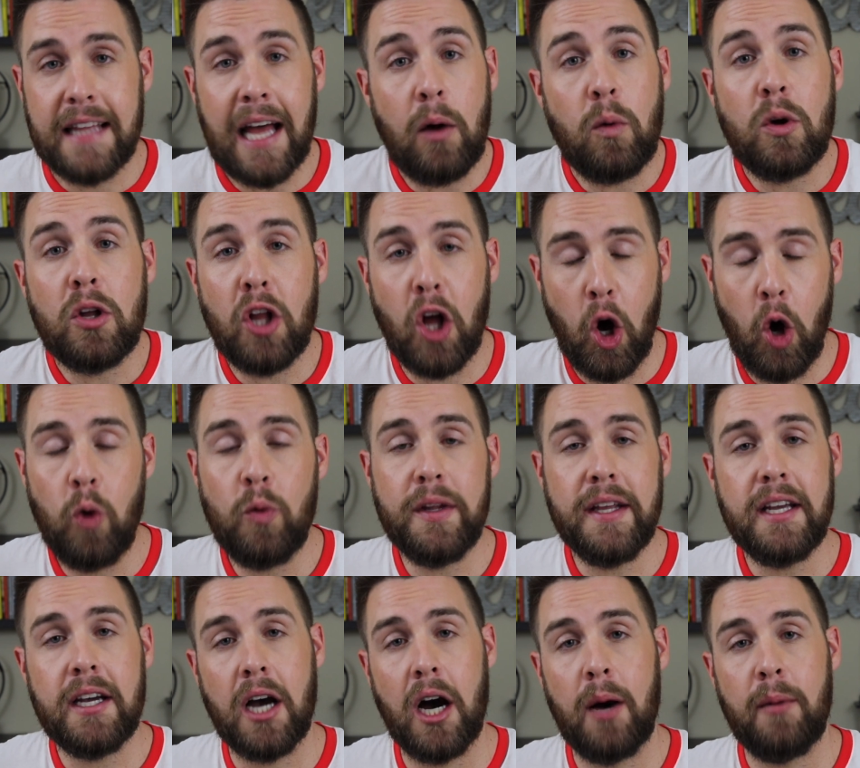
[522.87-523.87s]
That will
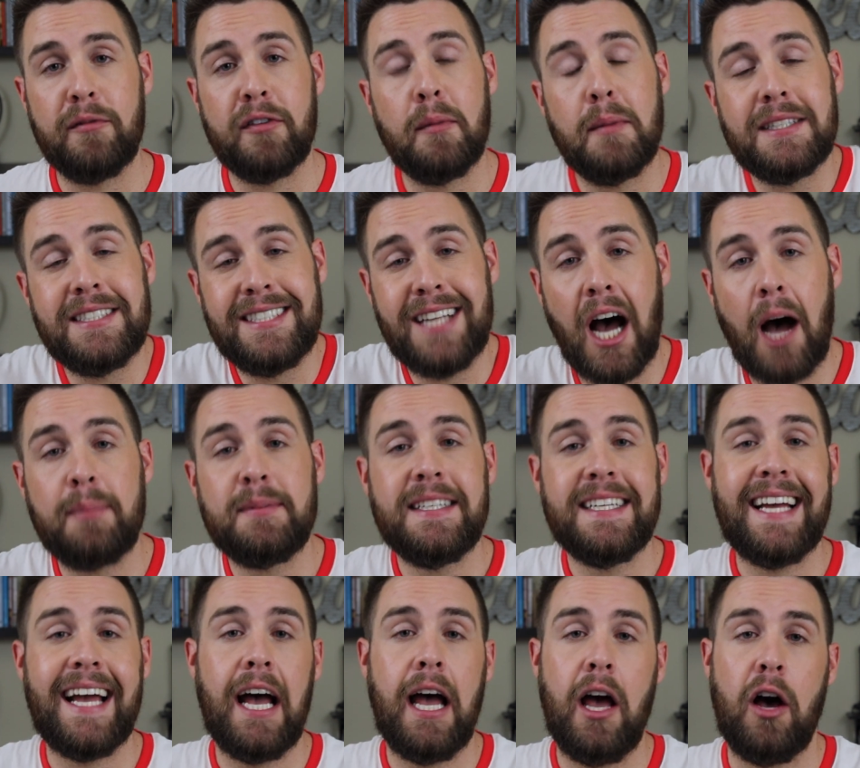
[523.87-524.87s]
only come from
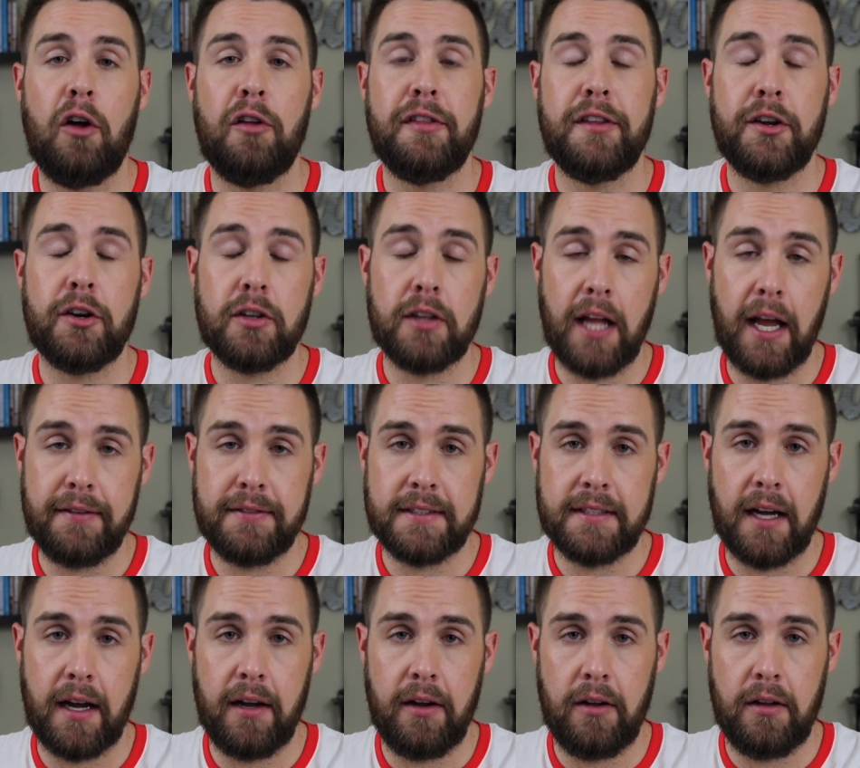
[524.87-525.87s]
adopting a healthier lifestyle.